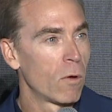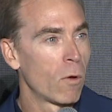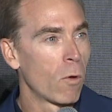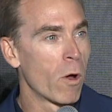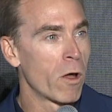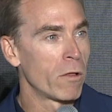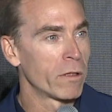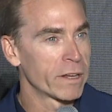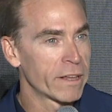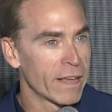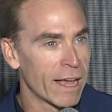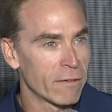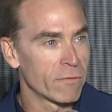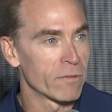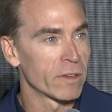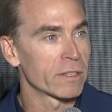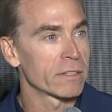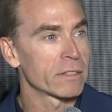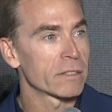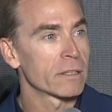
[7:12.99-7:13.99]
Oil and
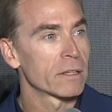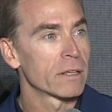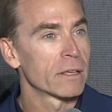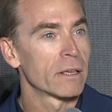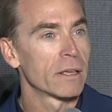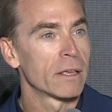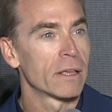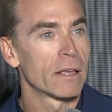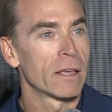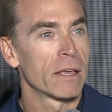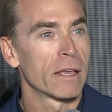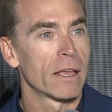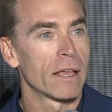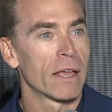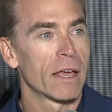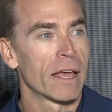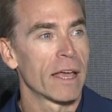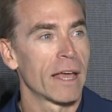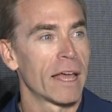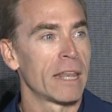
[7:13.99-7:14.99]
canvas.
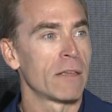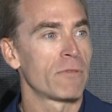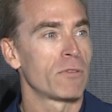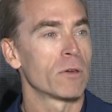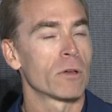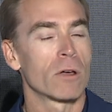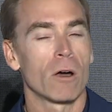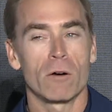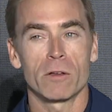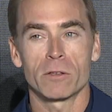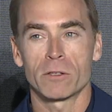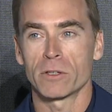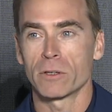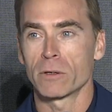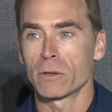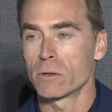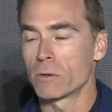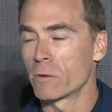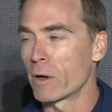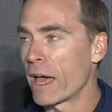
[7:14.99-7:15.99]
And if you go
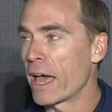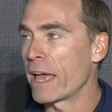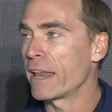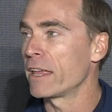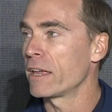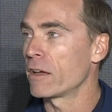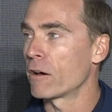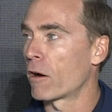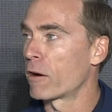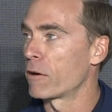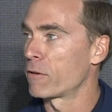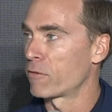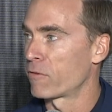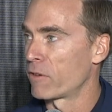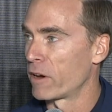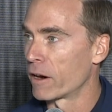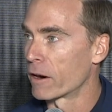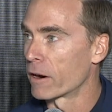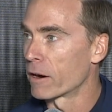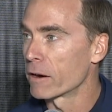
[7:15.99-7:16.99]
to any art
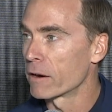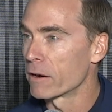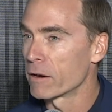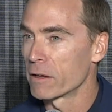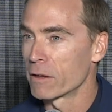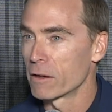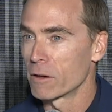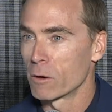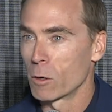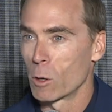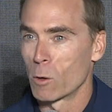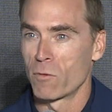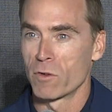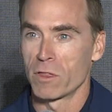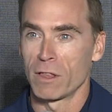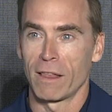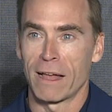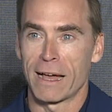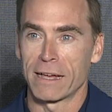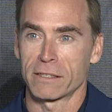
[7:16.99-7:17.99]
fair over
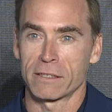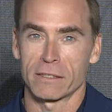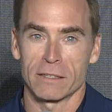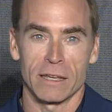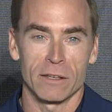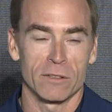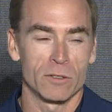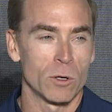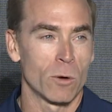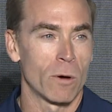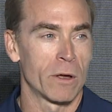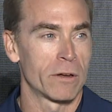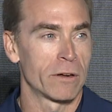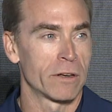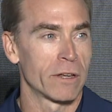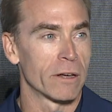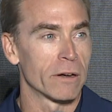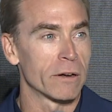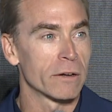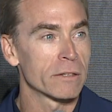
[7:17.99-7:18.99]
the last, say, 200
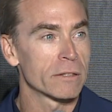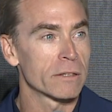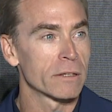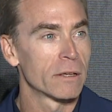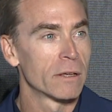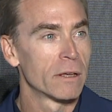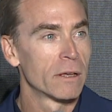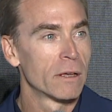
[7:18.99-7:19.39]
years,